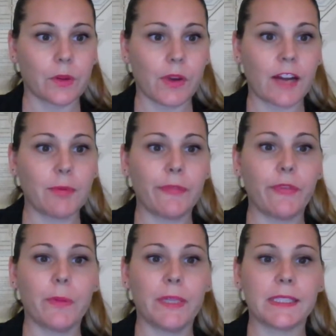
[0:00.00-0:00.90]

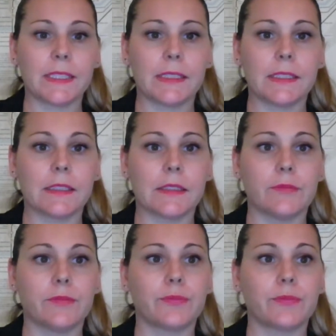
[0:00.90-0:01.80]
somebody's asking.
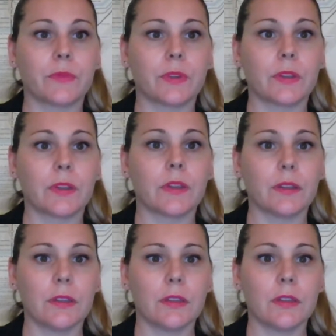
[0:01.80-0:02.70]
Oh yeah, you go, Marnie.